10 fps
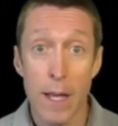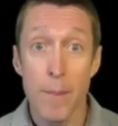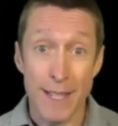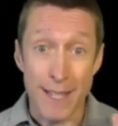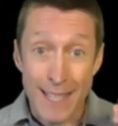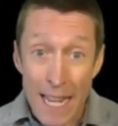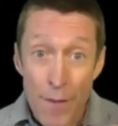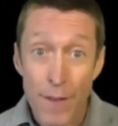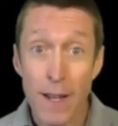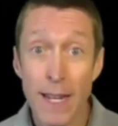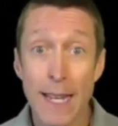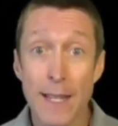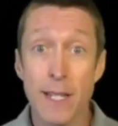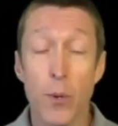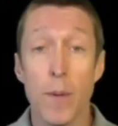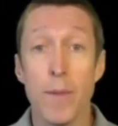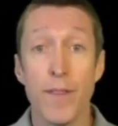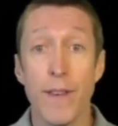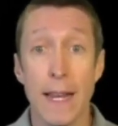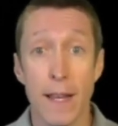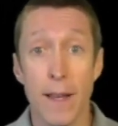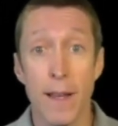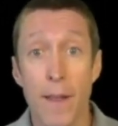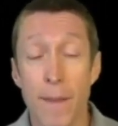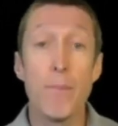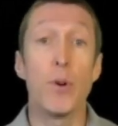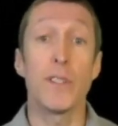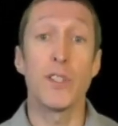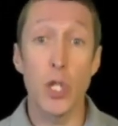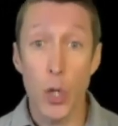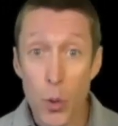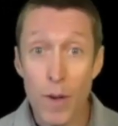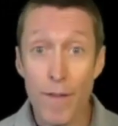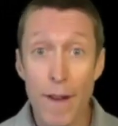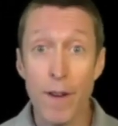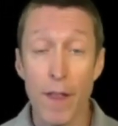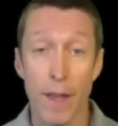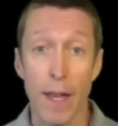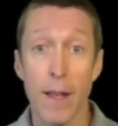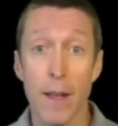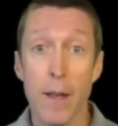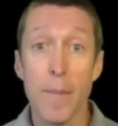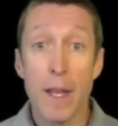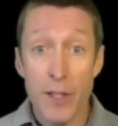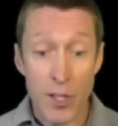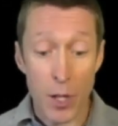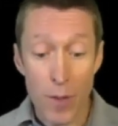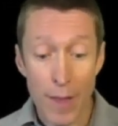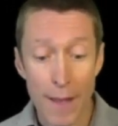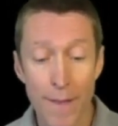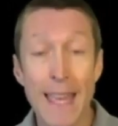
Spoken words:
but to safeguard against equipment failure, they bought two of everything so that they could